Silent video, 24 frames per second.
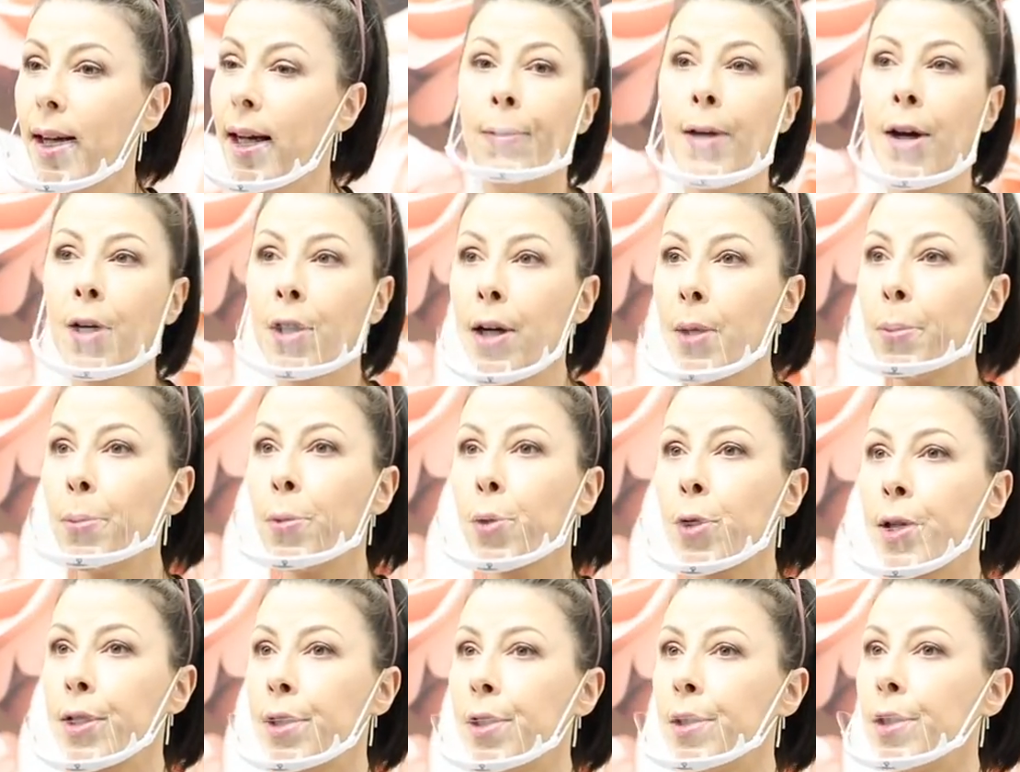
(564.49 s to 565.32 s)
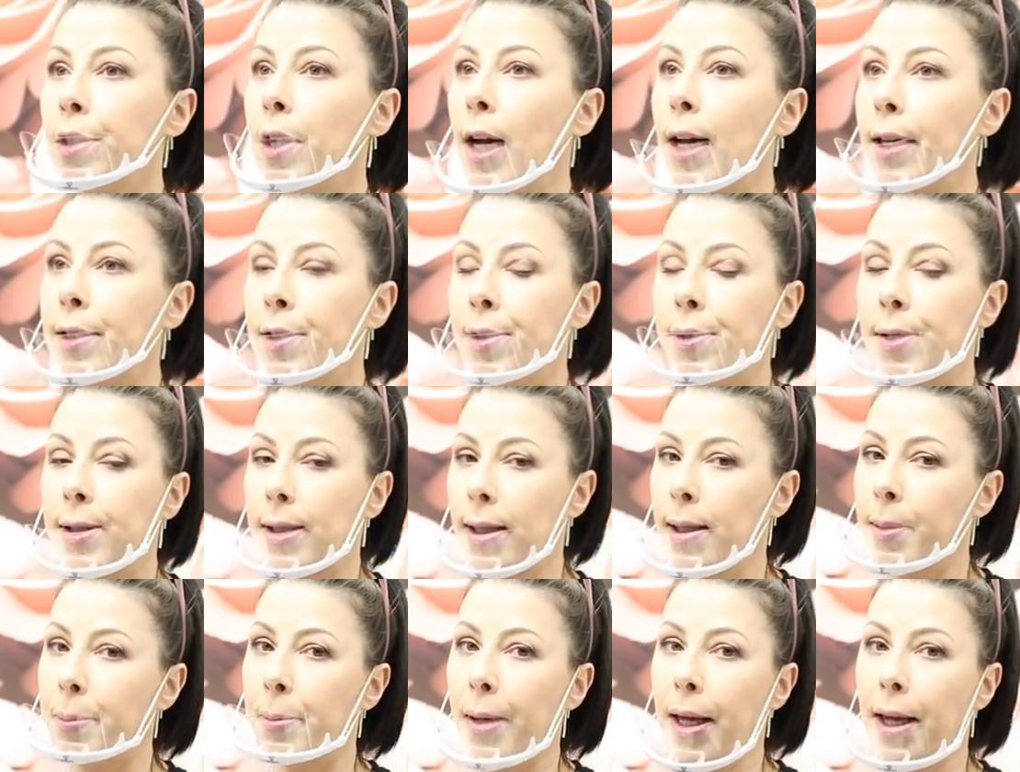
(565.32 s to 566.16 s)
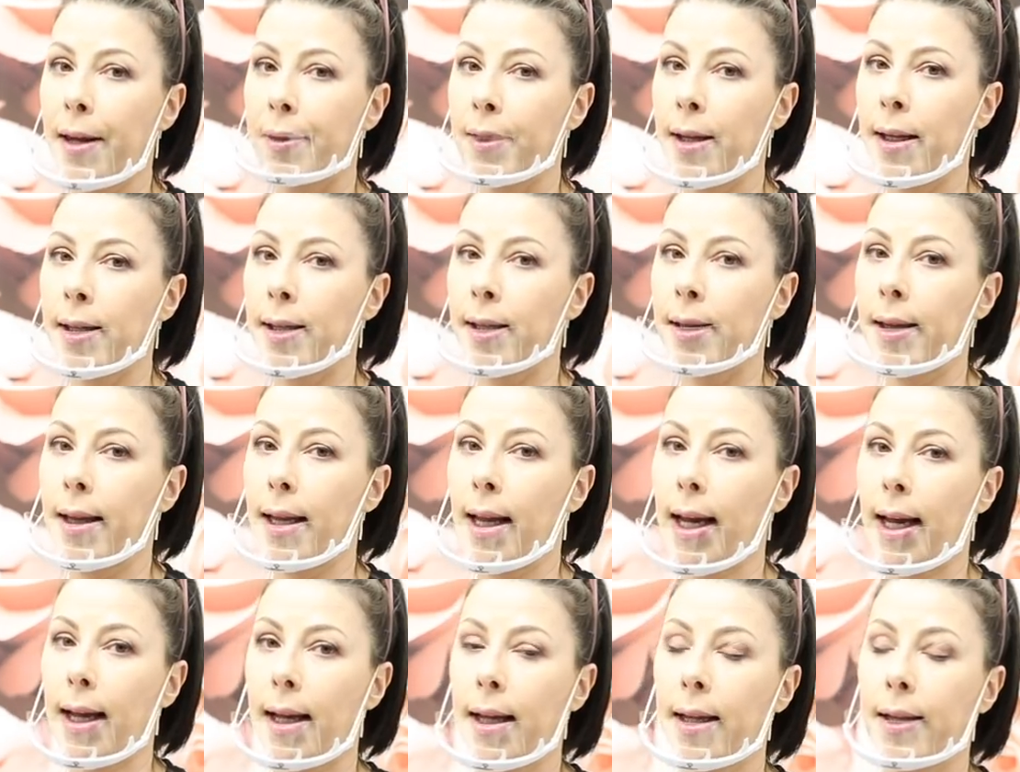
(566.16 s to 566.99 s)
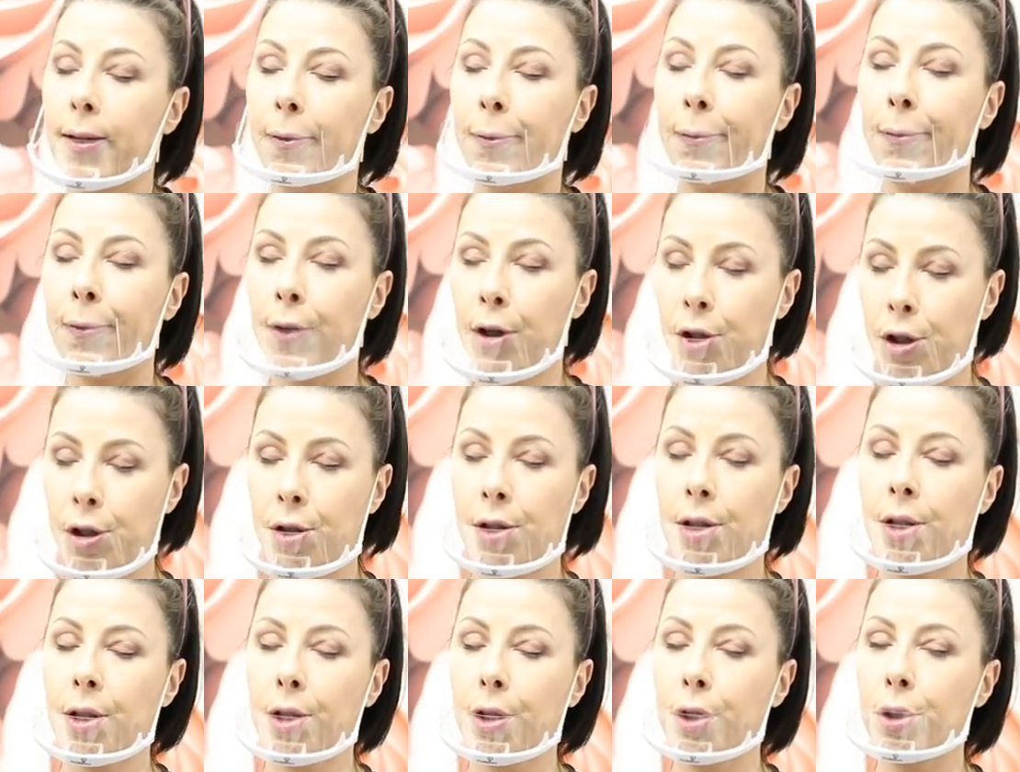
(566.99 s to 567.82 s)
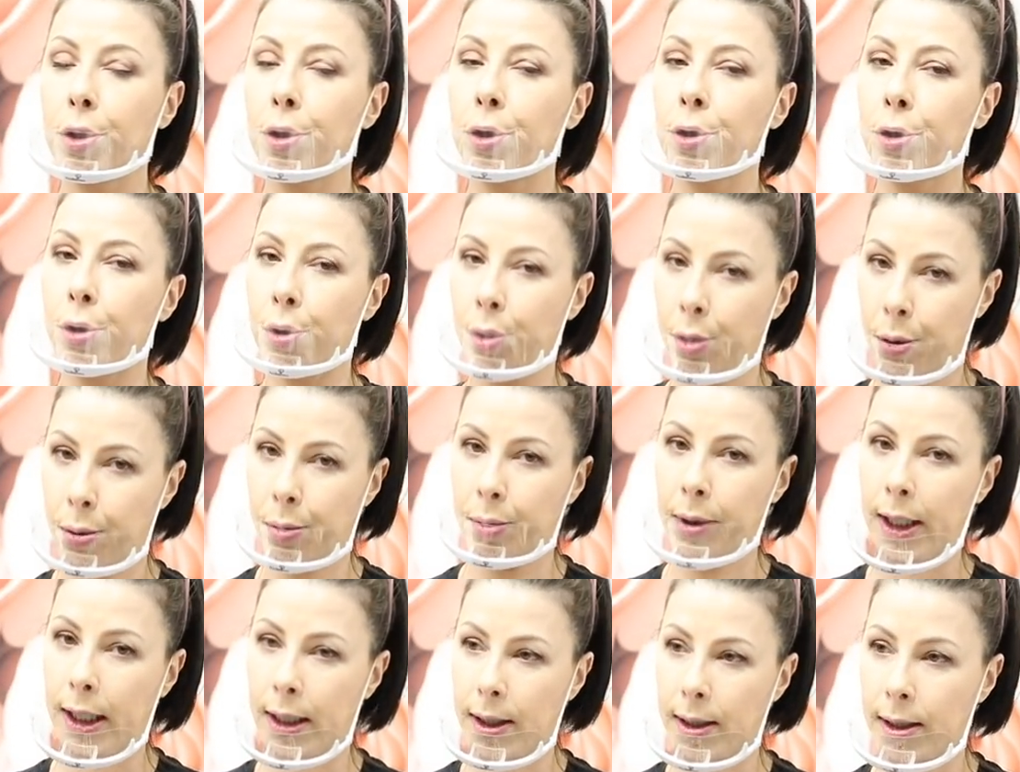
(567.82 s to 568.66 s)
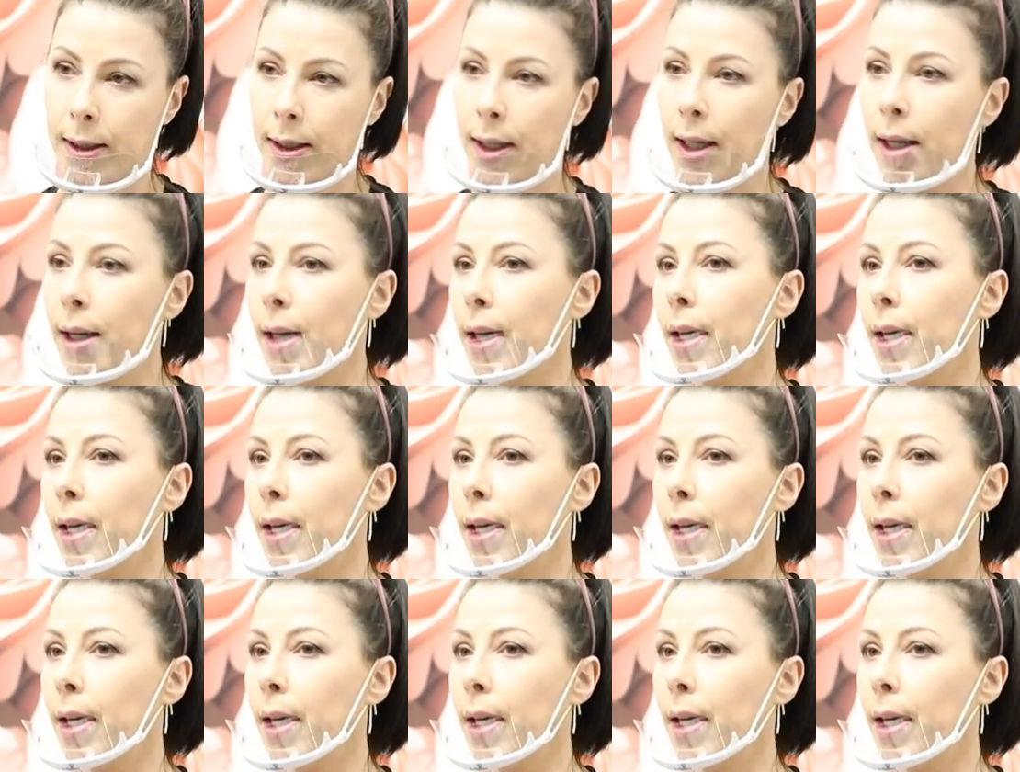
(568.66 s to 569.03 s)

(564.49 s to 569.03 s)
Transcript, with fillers: Very important not to sunbathe in the, in the first two weeks